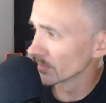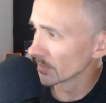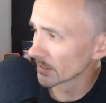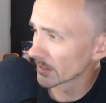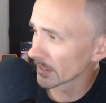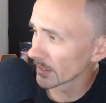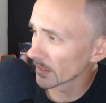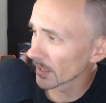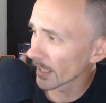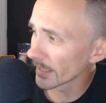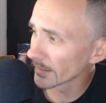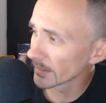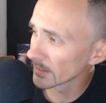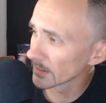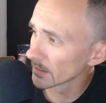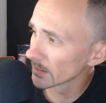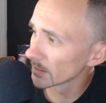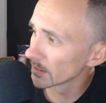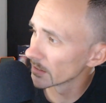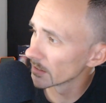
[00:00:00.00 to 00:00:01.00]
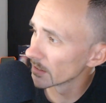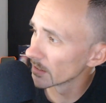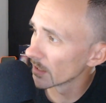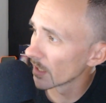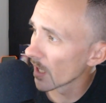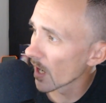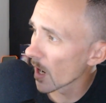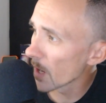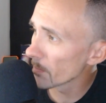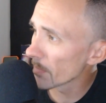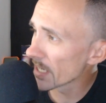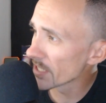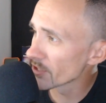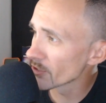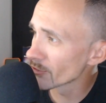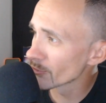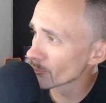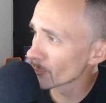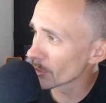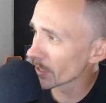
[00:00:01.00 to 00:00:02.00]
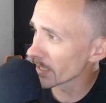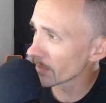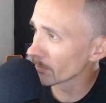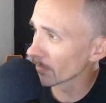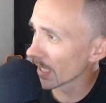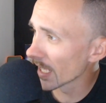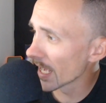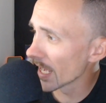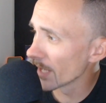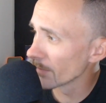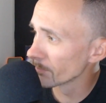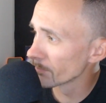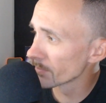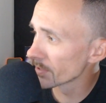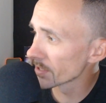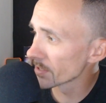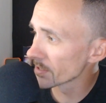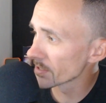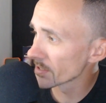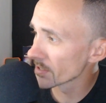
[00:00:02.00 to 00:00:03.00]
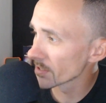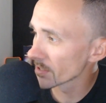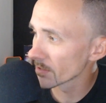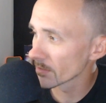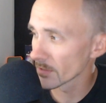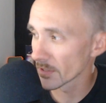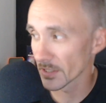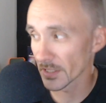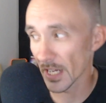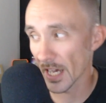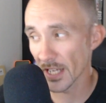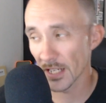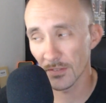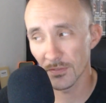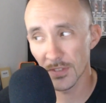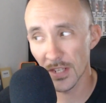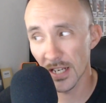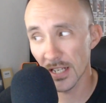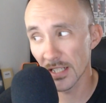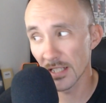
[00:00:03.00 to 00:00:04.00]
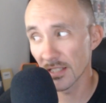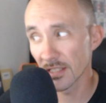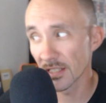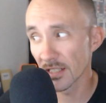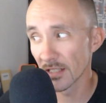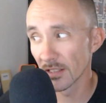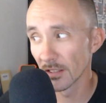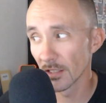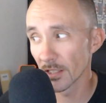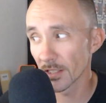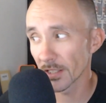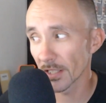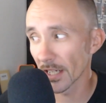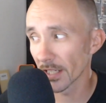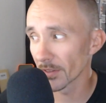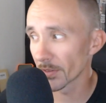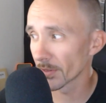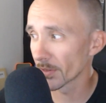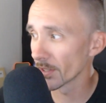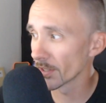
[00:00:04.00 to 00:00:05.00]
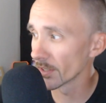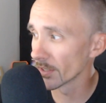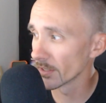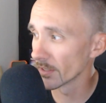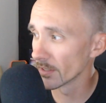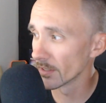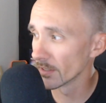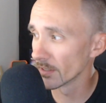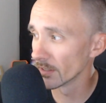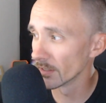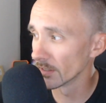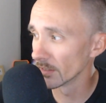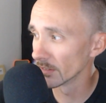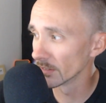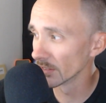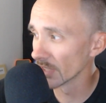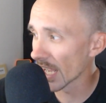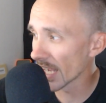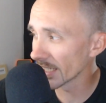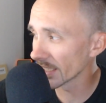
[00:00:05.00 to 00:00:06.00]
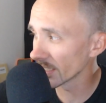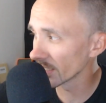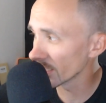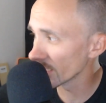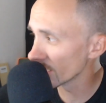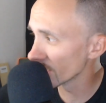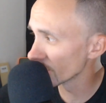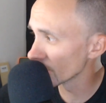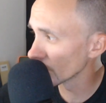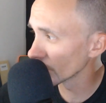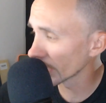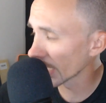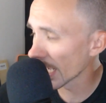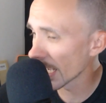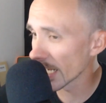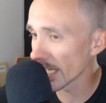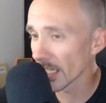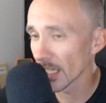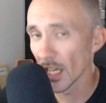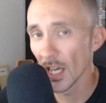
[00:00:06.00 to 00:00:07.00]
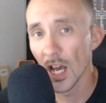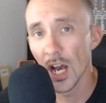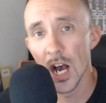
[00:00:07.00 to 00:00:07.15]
See, like on my Streamlabs side of things, it looks like the lighting is okay.